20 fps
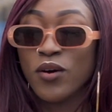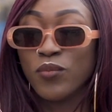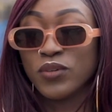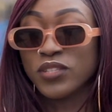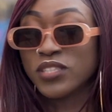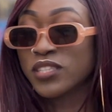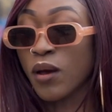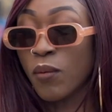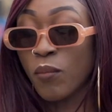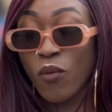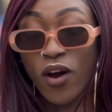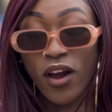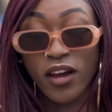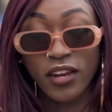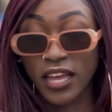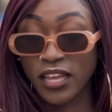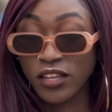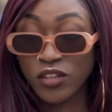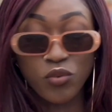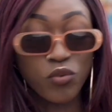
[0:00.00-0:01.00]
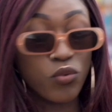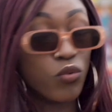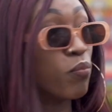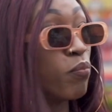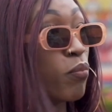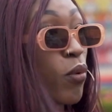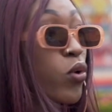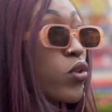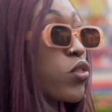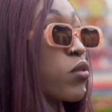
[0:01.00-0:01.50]
with someone and you
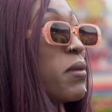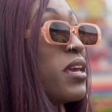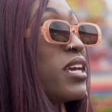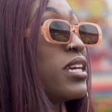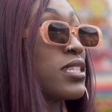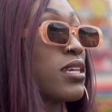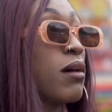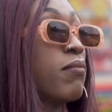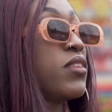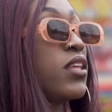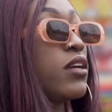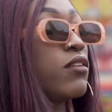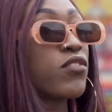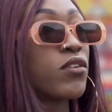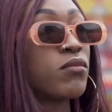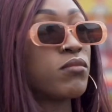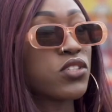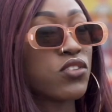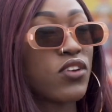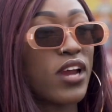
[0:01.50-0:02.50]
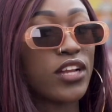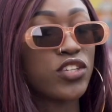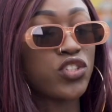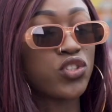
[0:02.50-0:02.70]
both make something from scratch.